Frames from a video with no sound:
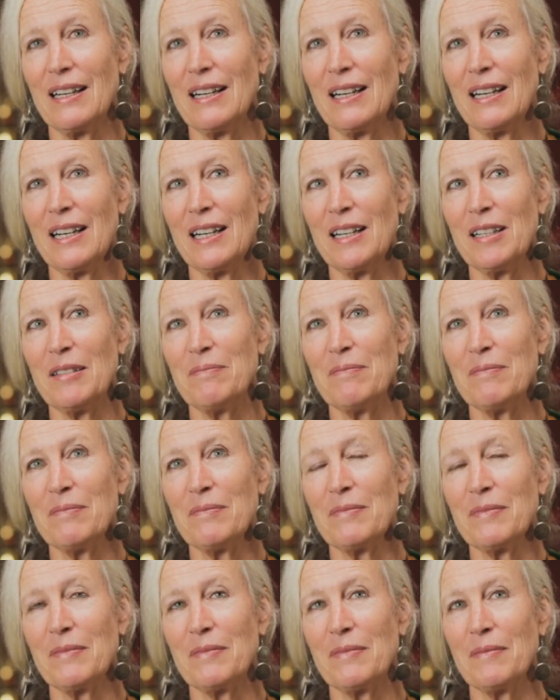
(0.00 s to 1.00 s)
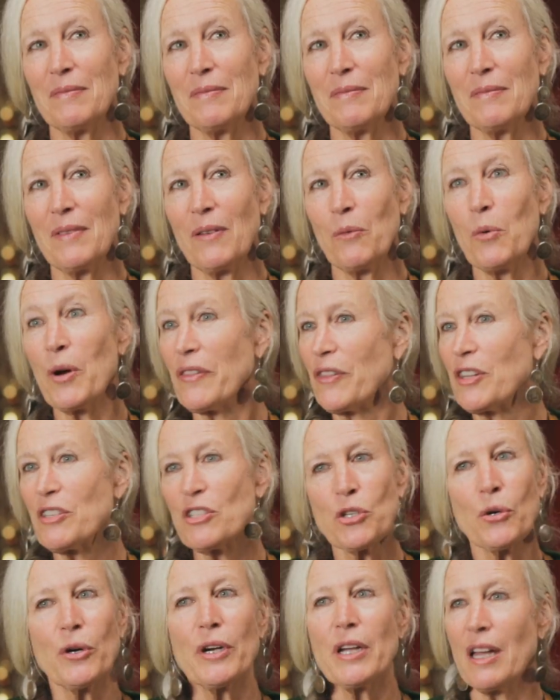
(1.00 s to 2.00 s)
what the
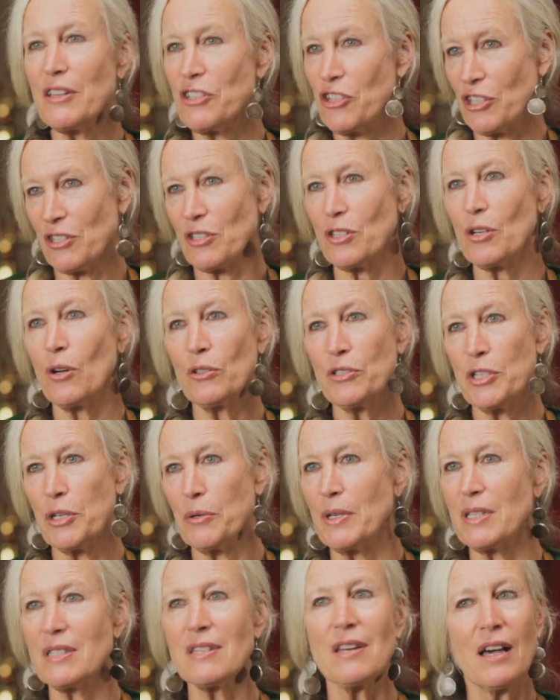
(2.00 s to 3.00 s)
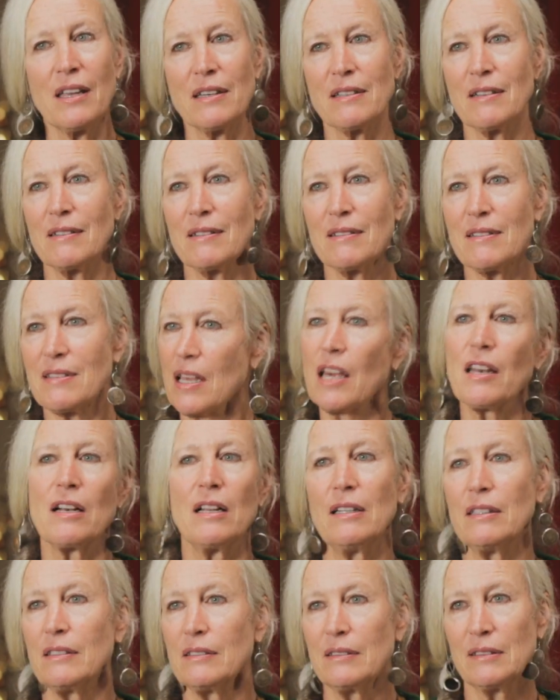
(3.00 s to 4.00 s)
story I just told you is not
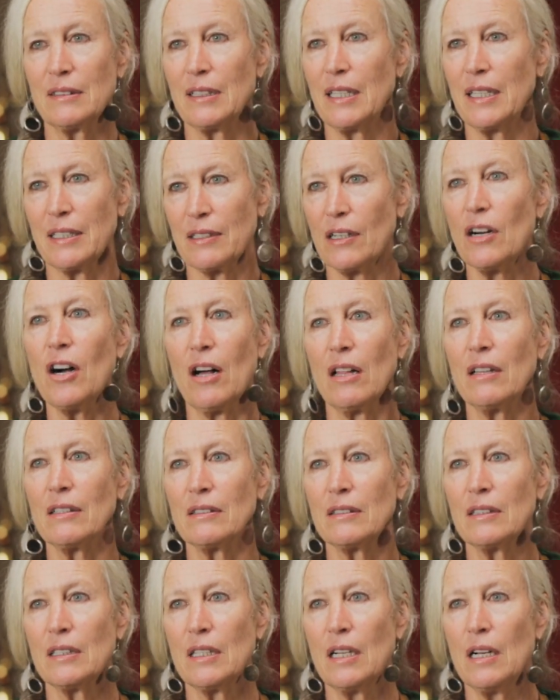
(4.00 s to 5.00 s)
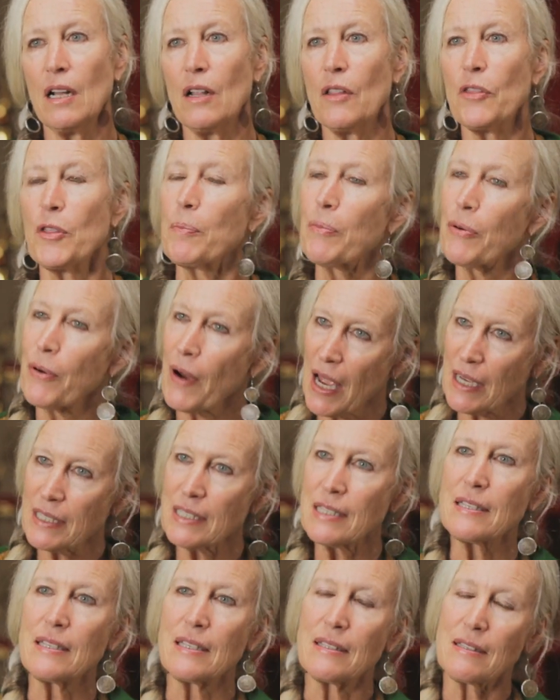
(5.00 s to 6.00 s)
subtle at all. The
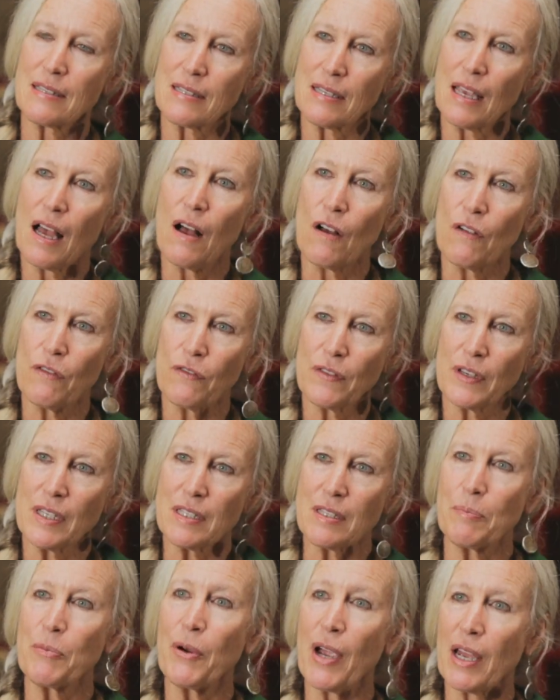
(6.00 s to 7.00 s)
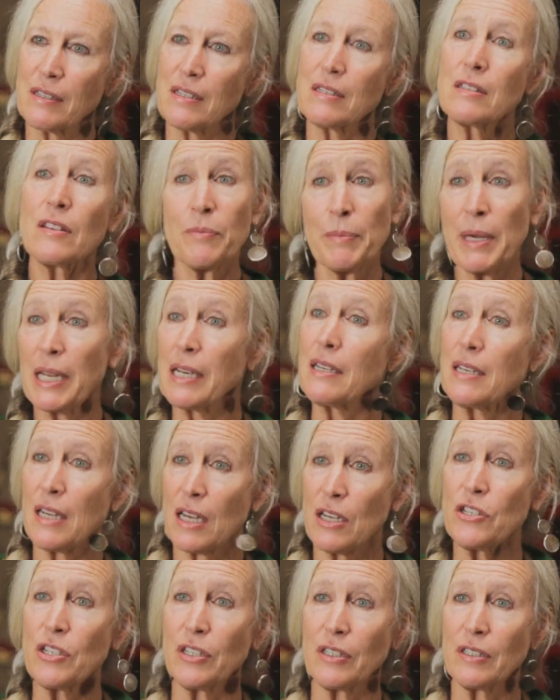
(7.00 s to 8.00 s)
practice itself is a practice of
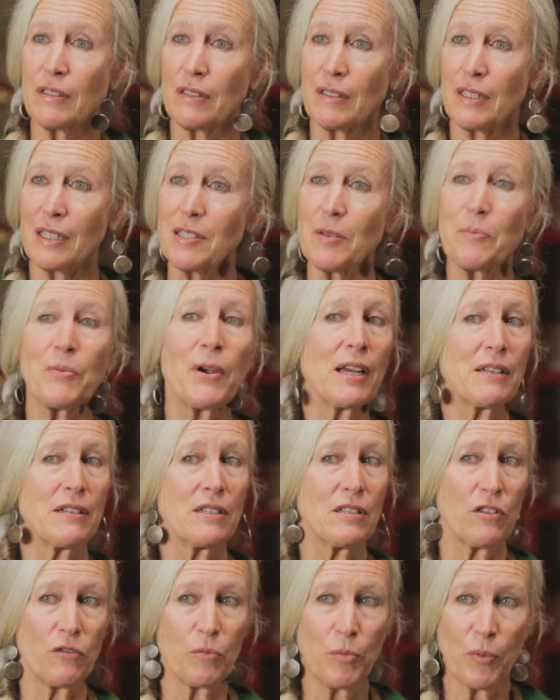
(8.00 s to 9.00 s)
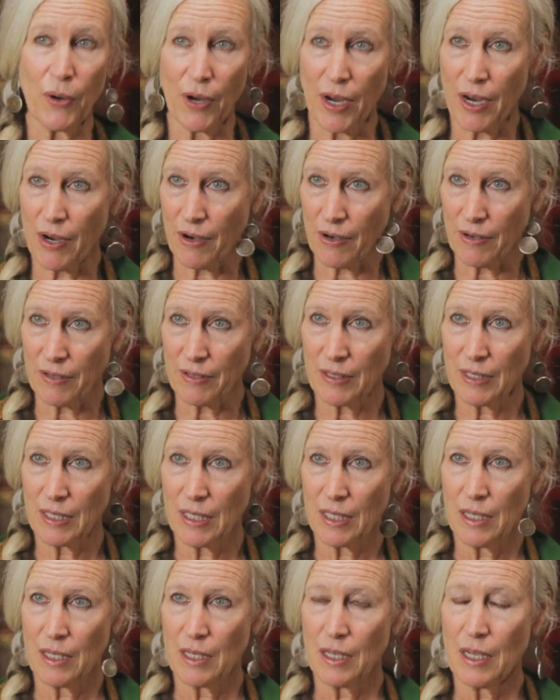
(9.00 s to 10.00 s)
meditation. It's a practice of prayer.
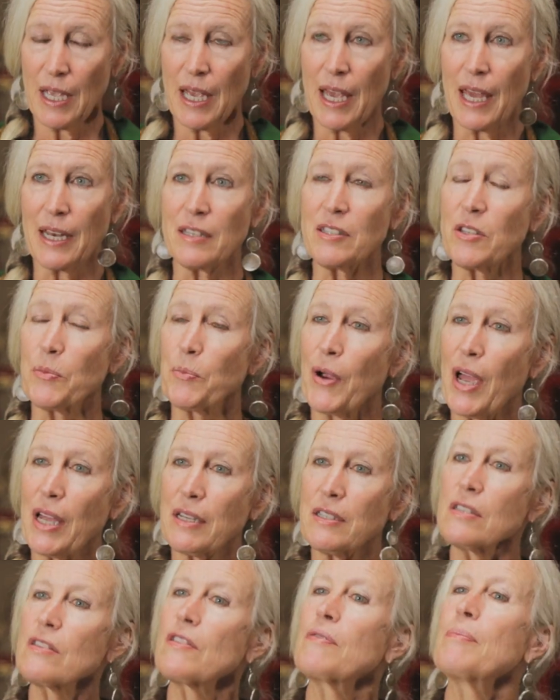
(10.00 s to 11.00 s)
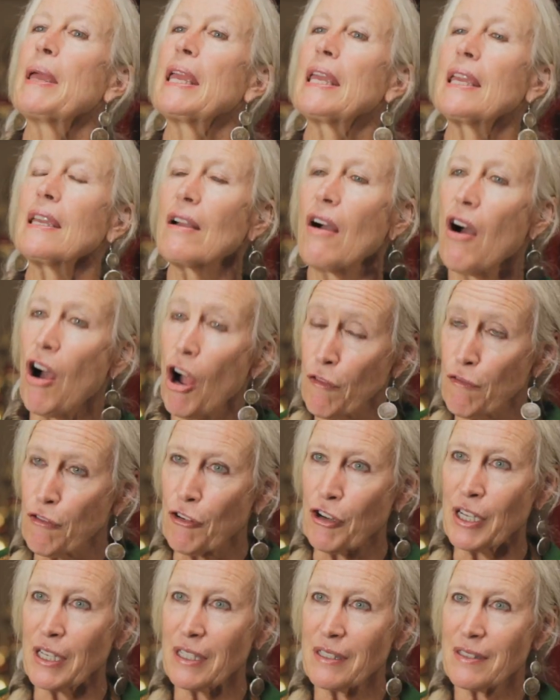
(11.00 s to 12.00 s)
And it's a practice of making
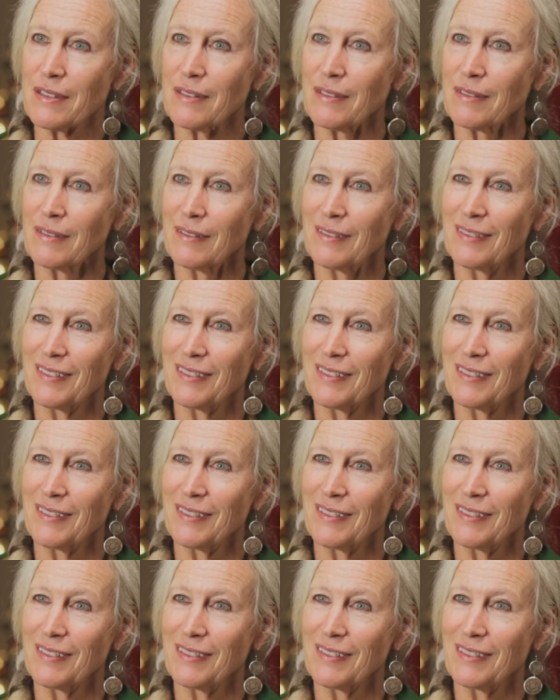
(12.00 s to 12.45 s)
offerings,